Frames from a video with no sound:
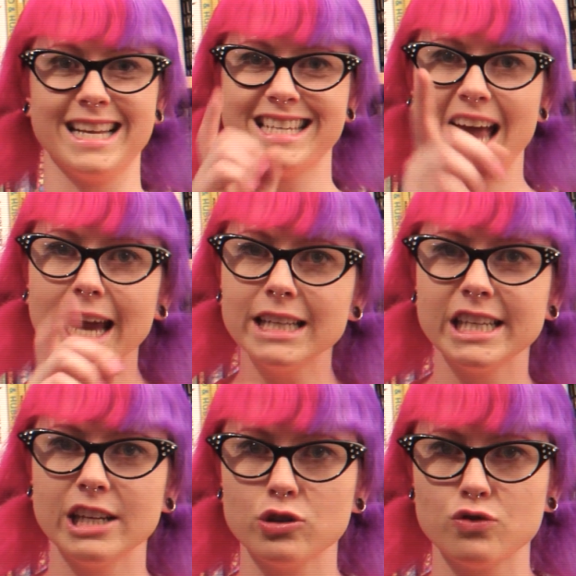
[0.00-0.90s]
That's
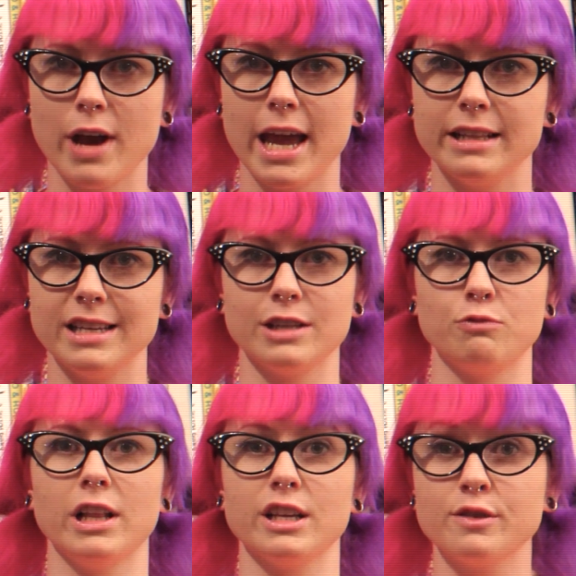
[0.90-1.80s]
18 trades
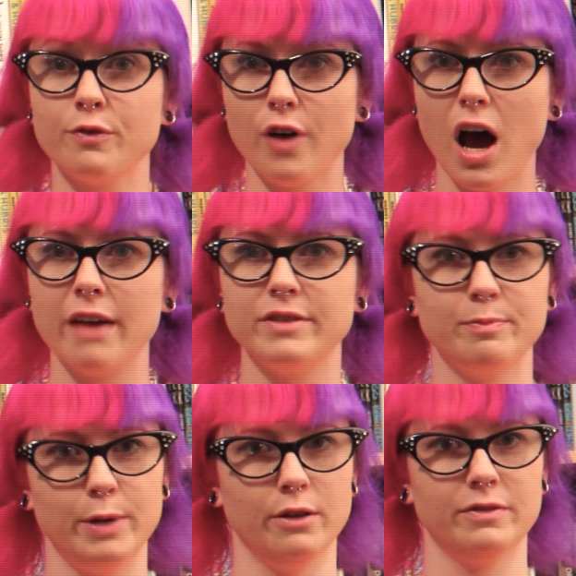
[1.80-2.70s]
as well as 5
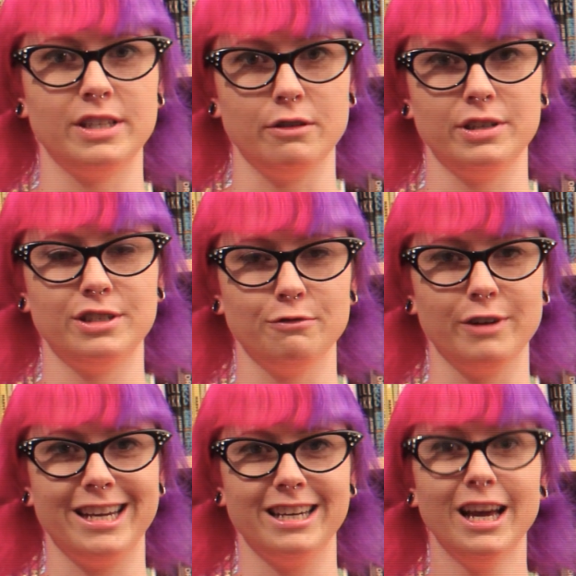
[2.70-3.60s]
spin-off series to
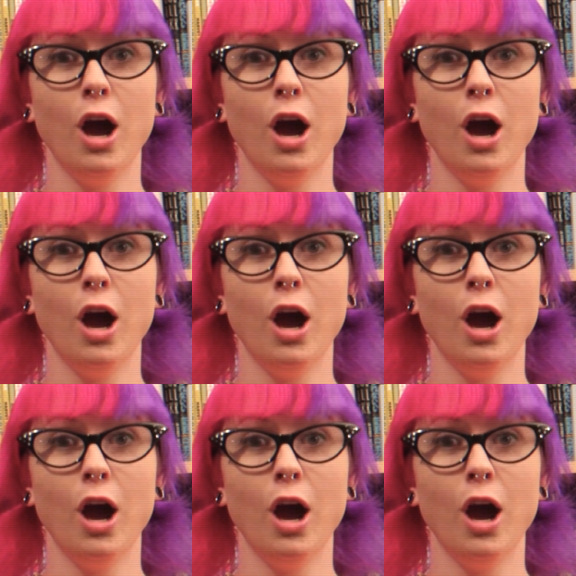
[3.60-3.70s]
read.